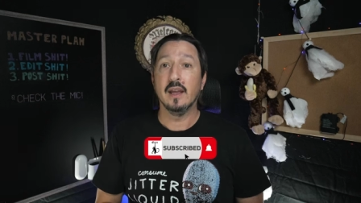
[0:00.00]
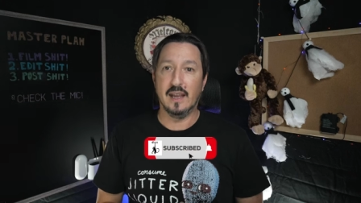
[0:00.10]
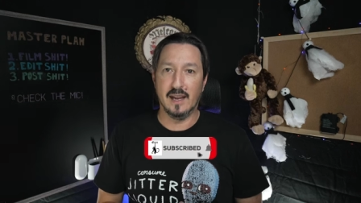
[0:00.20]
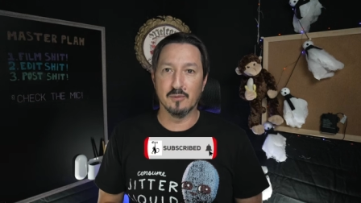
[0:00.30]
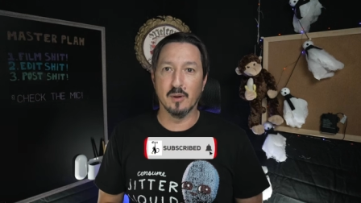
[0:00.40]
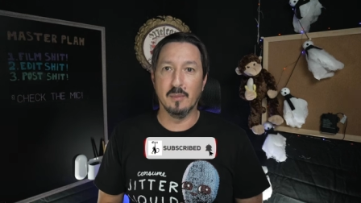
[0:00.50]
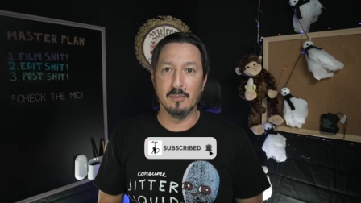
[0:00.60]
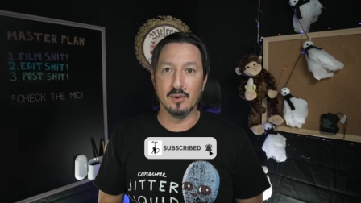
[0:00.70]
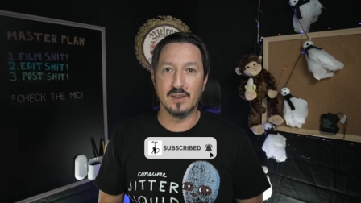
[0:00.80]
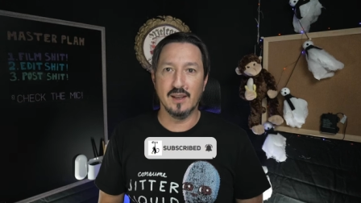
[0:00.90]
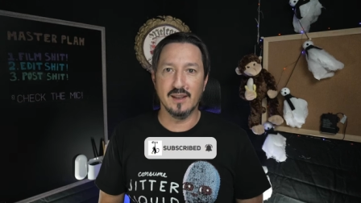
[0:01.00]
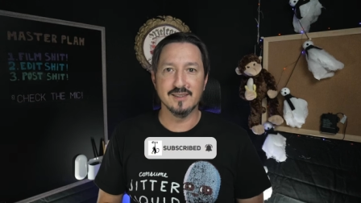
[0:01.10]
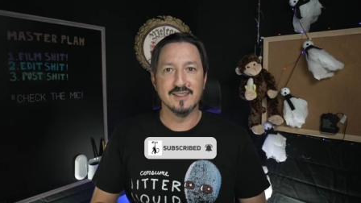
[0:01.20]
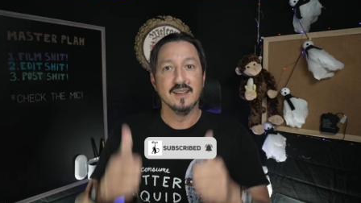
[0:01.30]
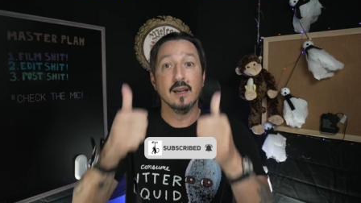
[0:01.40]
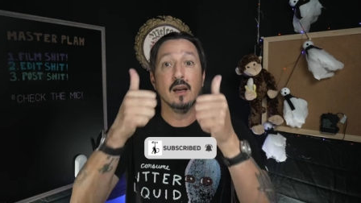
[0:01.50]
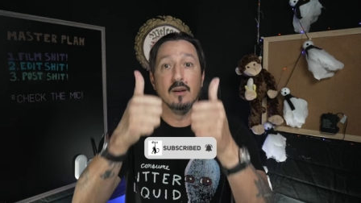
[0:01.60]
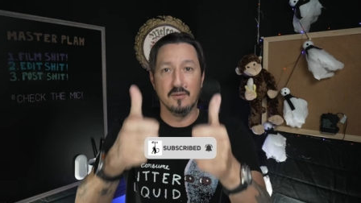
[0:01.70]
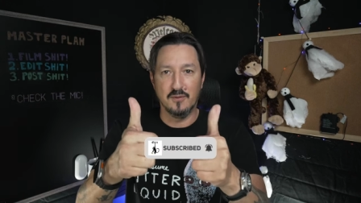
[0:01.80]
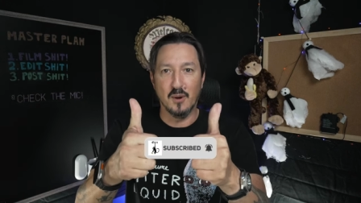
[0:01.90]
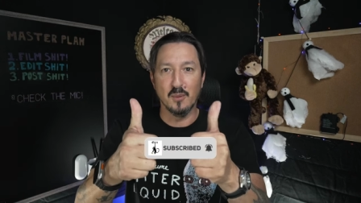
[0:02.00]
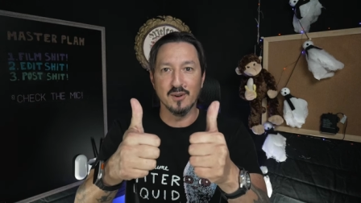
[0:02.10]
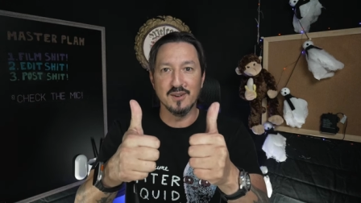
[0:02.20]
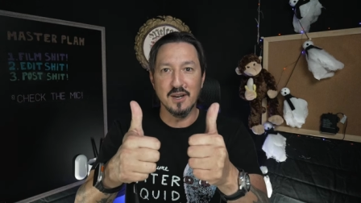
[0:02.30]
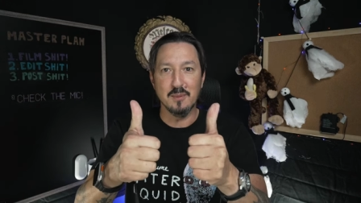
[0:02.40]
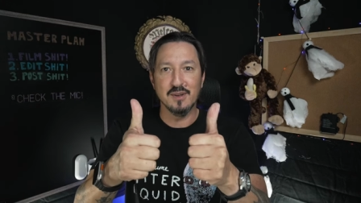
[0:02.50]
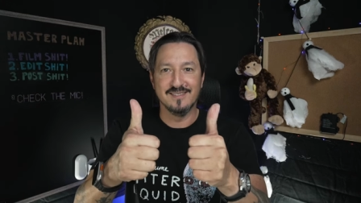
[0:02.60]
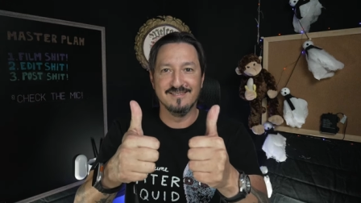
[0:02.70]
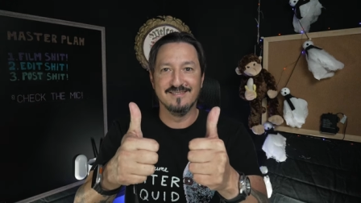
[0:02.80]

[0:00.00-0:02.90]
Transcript: And remember, kids, forward and up.